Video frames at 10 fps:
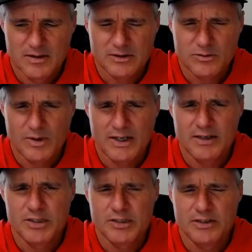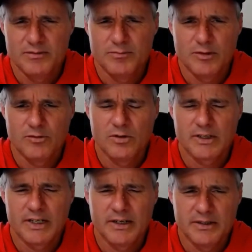That's why I mentioned before
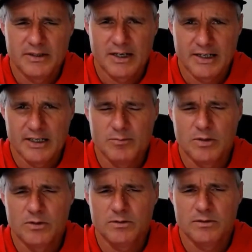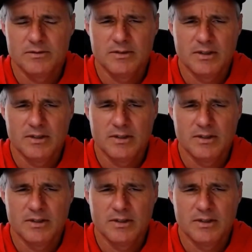carrying the hiking poles.